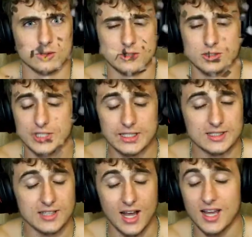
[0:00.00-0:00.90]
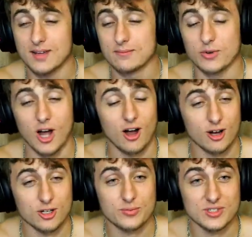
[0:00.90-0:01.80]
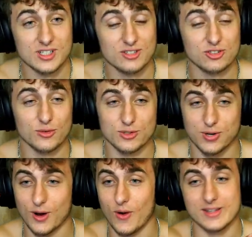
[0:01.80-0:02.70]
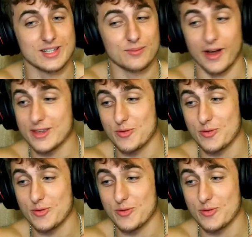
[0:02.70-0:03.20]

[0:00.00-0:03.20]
jeez, I am one hundred percent sure what's requested by you,